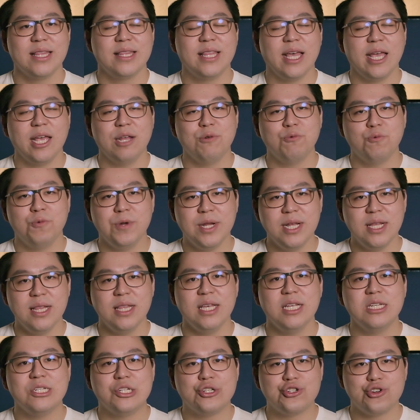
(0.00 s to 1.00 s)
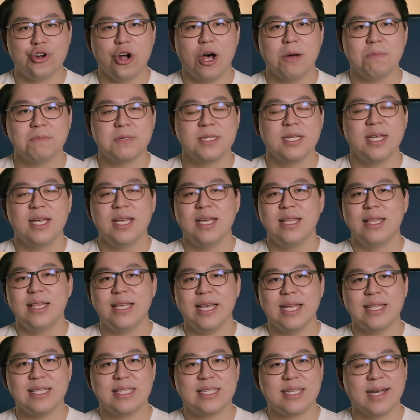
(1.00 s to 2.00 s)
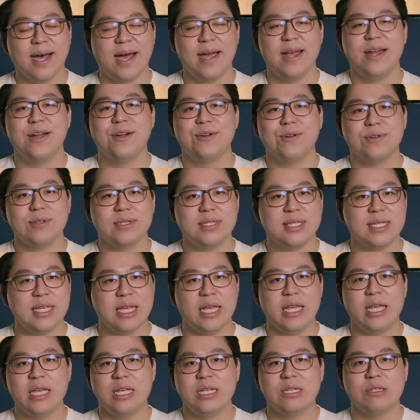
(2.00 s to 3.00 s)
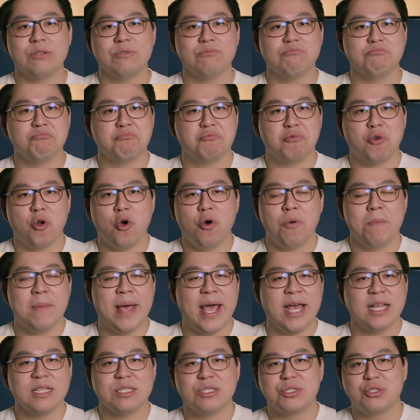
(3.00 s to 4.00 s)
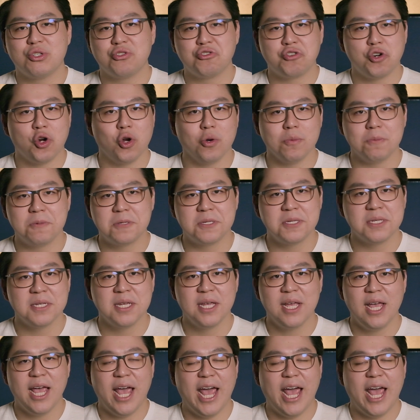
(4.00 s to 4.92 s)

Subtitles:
they really dropped the entire teen romance tropes,